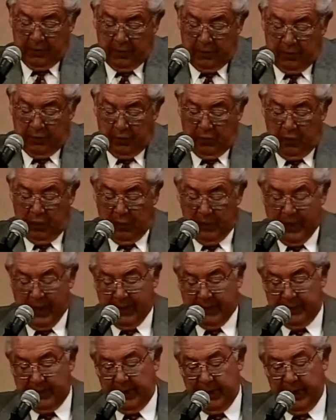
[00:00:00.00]
where we're at
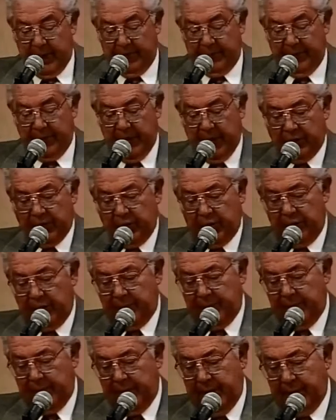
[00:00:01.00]
today a financial
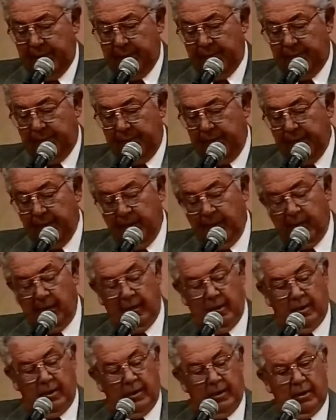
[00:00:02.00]
update
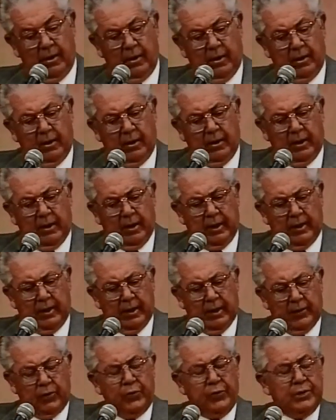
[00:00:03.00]
uh,
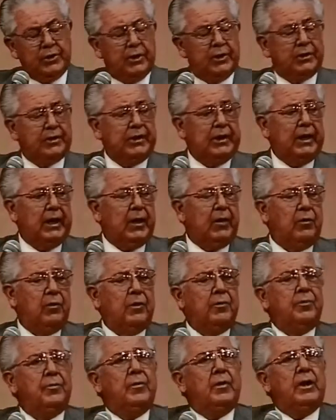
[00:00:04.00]
the reason i say our
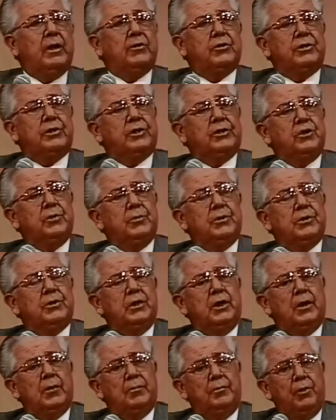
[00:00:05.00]
our system is
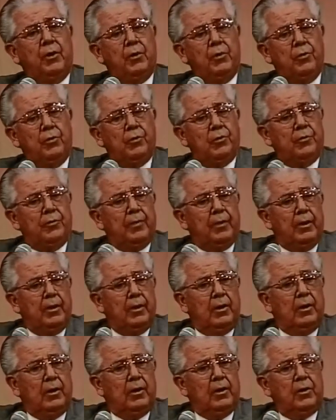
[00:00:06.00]
not broke
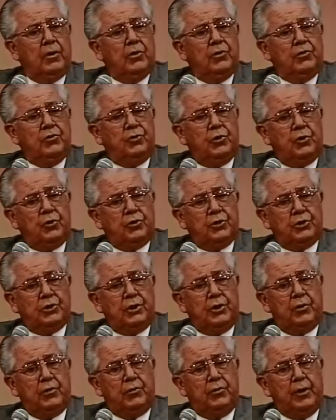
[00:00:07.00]
georgia
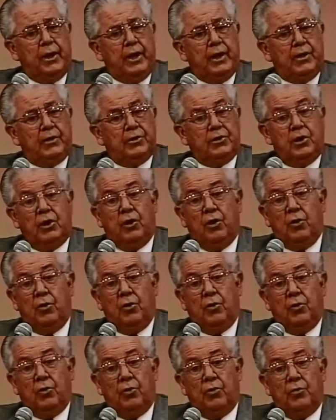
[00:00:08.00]
still ranks
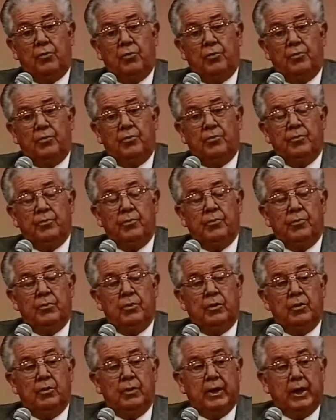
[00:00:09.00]
tall
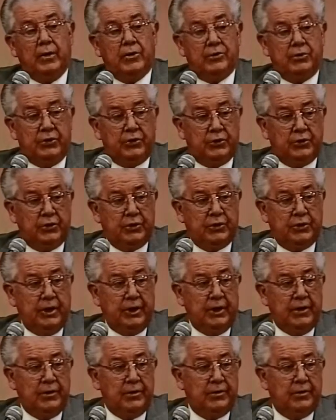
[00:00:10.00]
with our sister
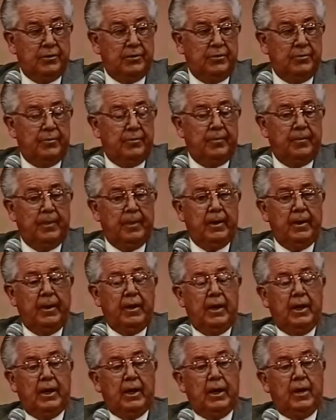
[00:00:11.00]
states
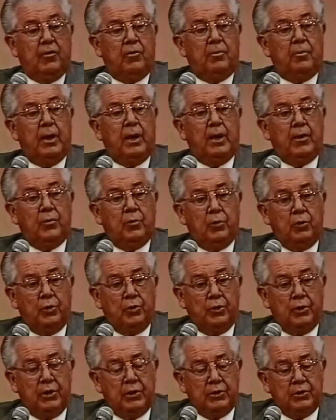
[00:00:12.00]
in our
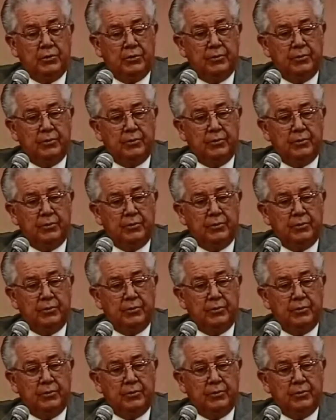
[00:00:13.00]
bondworthiness